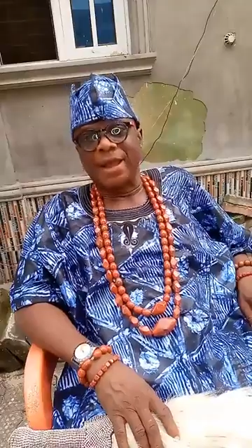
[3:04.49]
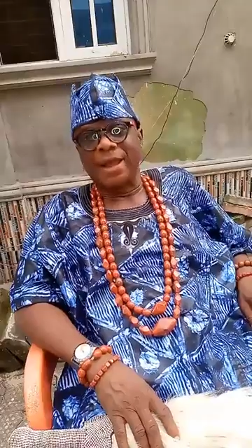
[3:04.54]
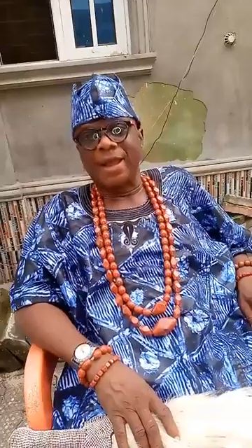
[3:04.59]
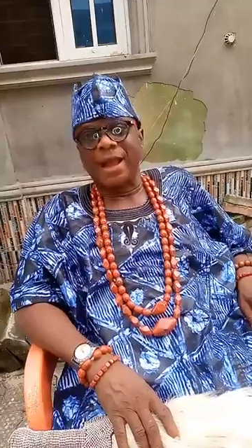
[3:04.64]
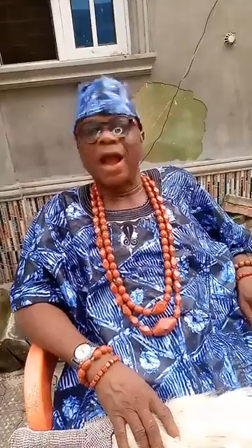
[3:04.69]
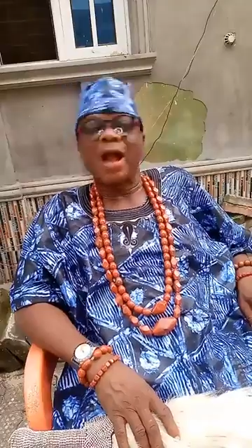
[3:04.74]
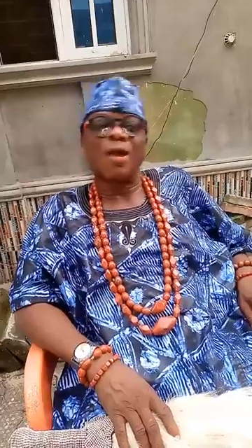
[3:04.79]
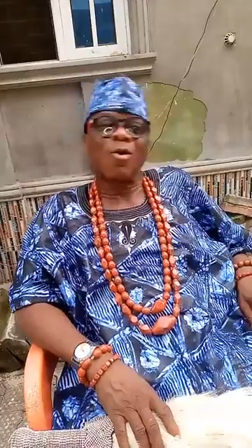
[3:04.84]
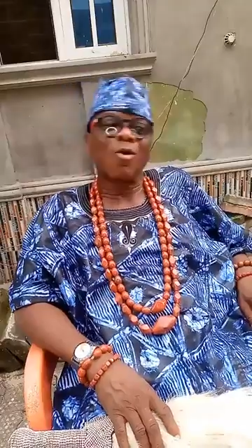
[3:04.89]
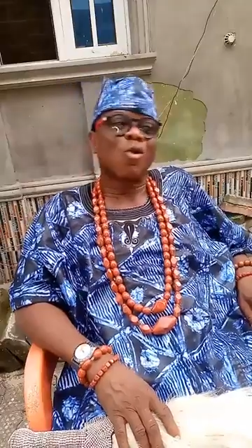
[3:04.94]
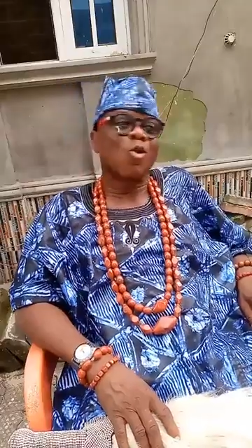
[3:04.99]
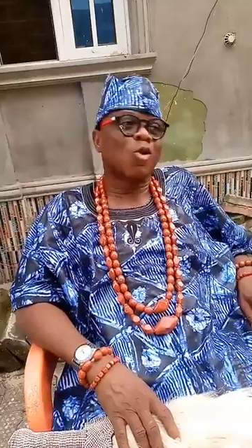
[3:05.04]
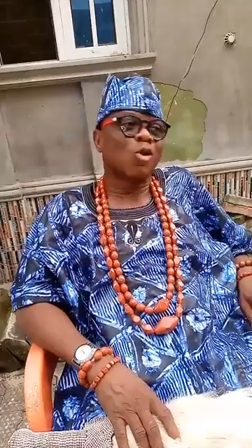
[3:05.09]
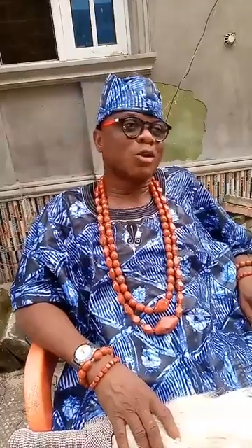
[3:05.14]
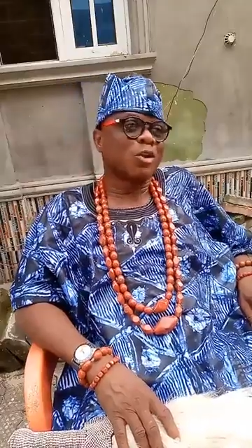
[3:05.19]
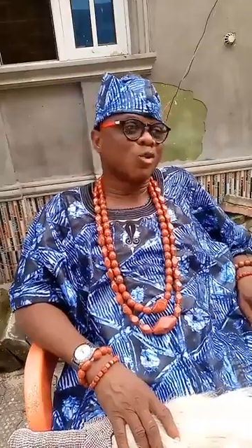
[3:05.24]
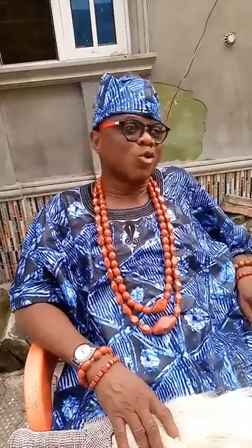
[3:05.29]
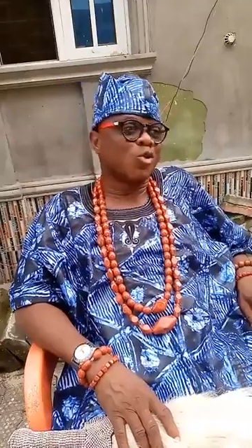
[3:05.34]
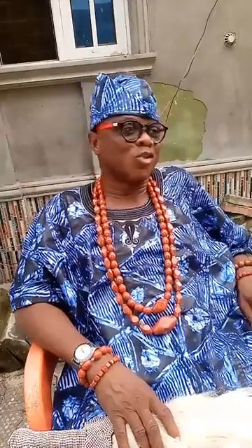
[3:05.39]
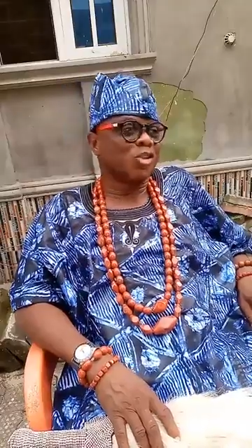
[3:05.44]

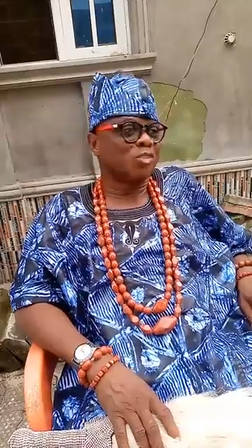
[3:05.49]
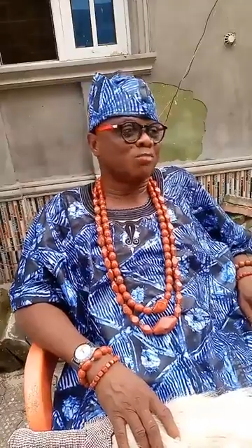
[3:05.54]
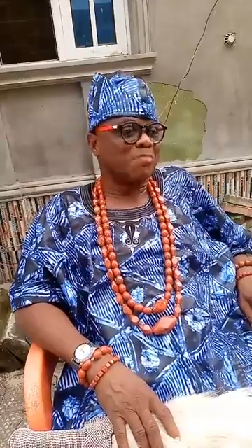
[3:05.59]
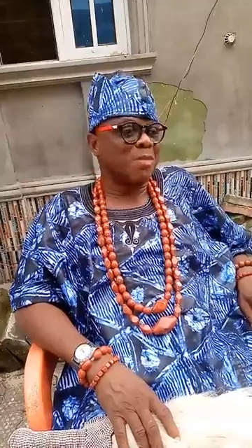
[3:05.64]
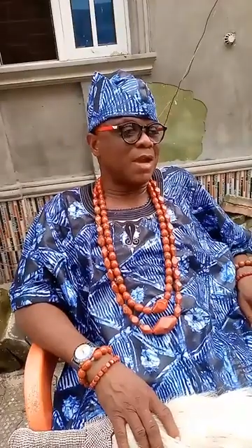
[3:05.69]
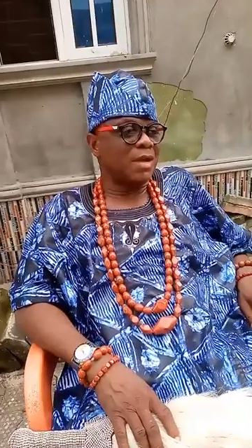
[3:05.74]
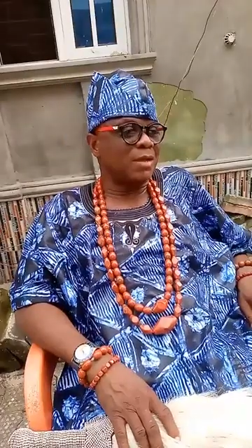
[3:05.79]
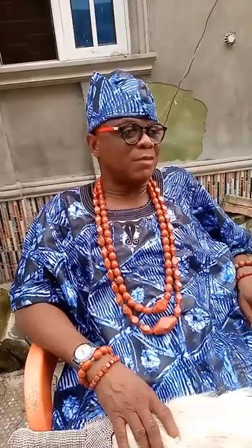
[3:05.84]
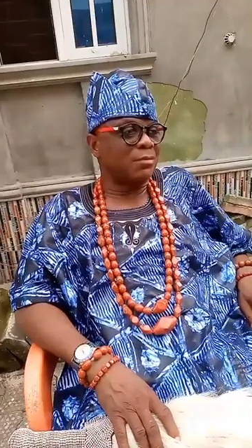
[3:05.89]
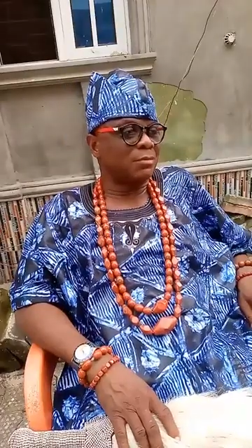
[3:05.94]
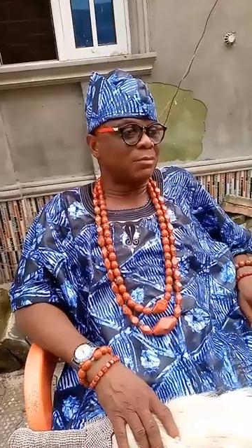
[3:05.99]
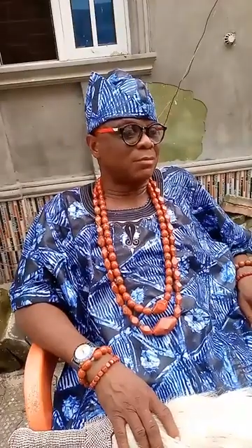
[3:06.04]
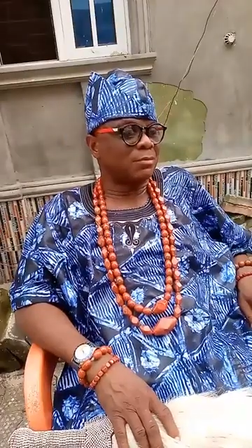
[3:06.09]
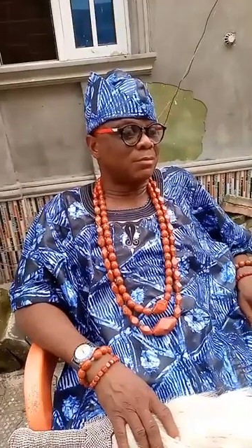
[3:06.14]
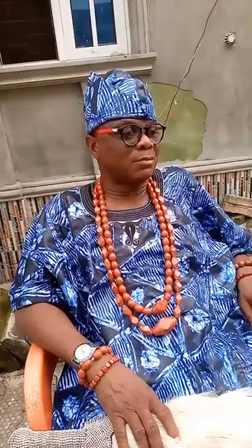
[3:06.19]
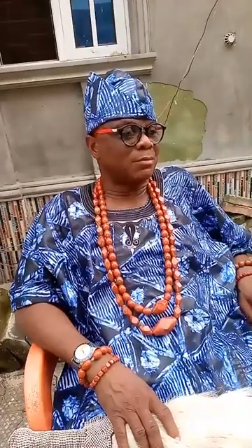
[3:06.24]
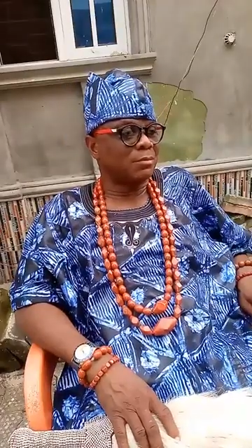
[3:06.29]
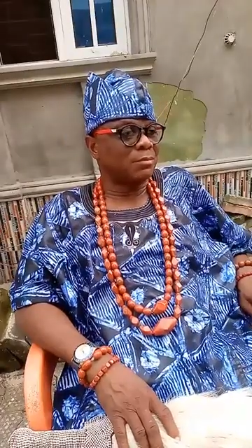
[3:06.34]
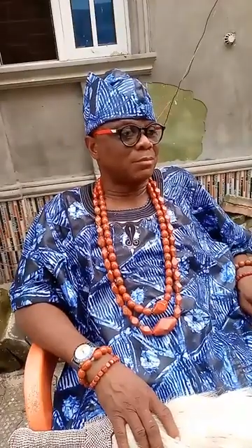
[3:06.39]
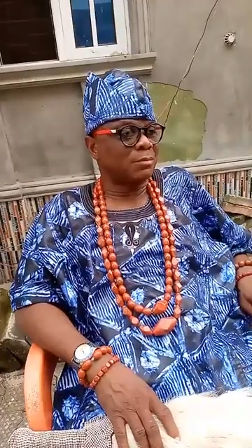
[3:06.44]
Akokoniko is mine.
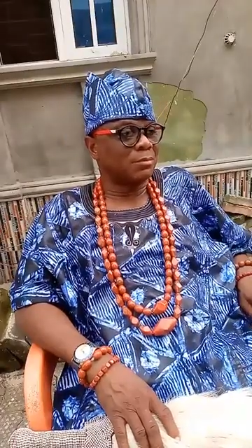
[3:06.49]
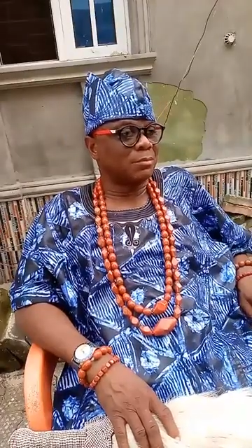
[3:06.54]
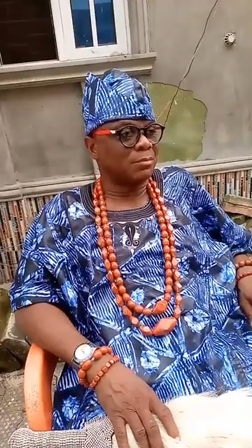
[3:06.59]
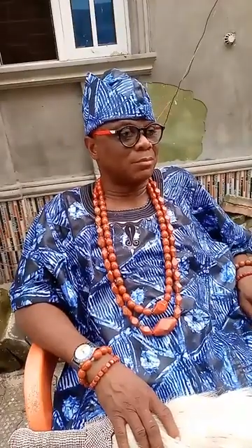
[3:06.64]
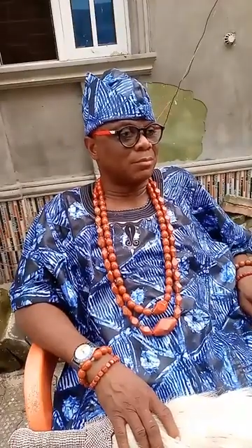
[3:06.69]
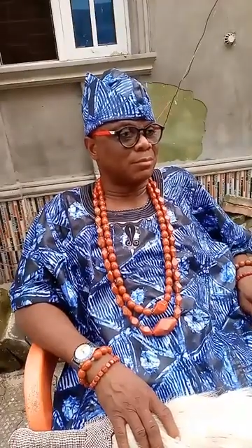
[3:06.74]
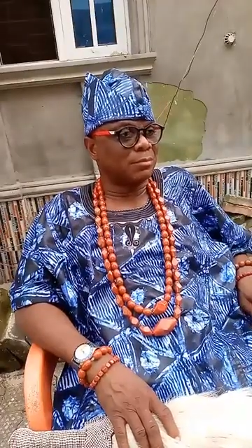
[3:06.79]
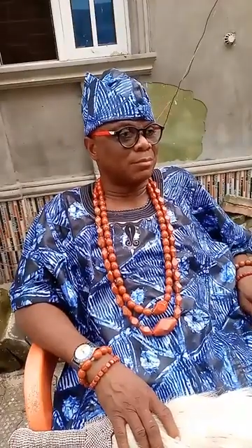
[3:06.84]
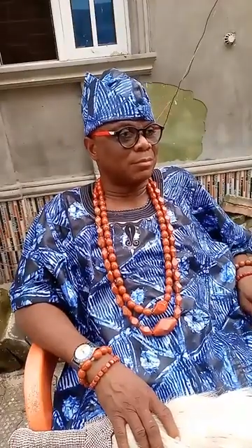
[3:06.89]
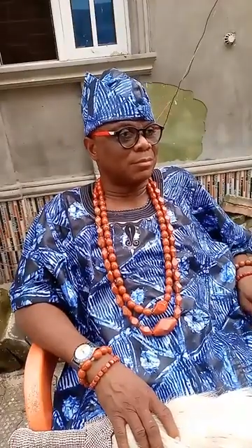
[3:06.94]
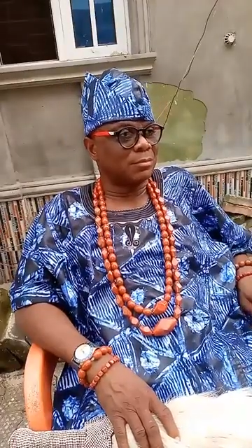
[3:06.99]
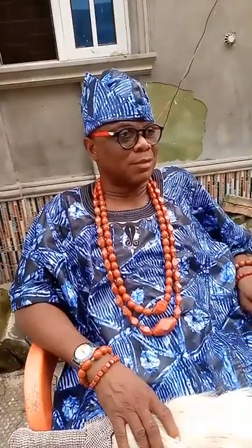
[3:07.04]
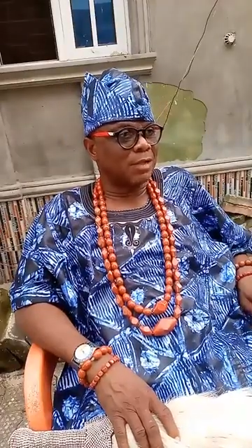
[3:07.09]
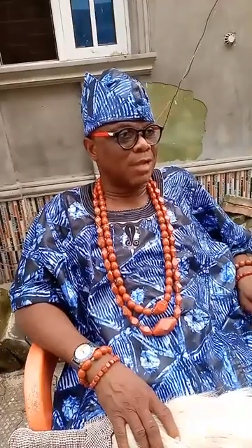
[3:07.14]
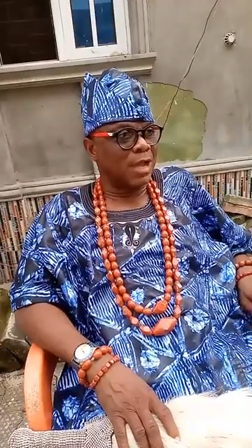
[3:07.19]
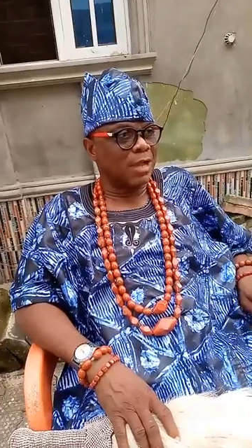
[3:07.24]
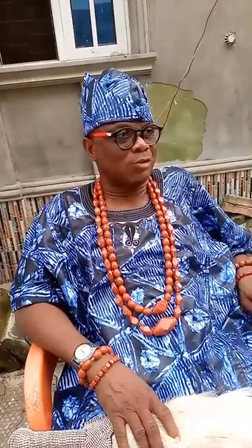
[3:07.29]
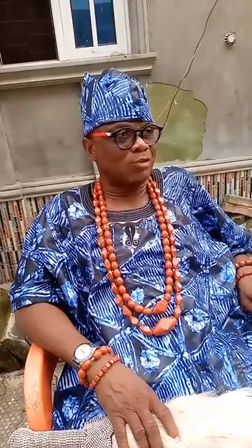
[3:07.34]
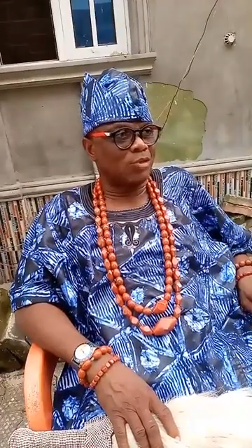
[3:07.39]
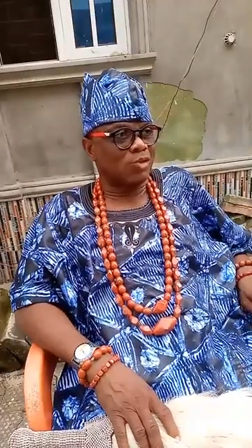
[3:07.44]
I
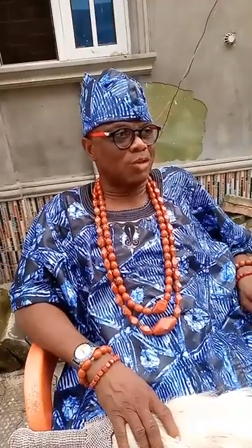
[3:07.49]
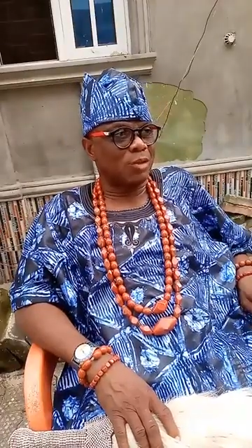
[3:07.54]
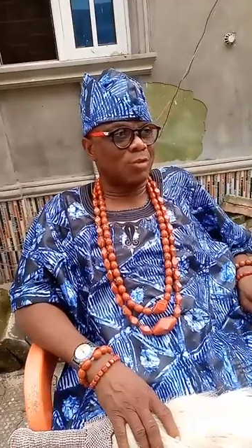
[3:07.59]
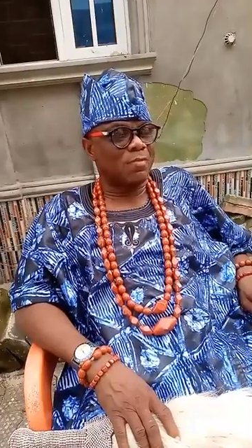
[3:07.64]
took up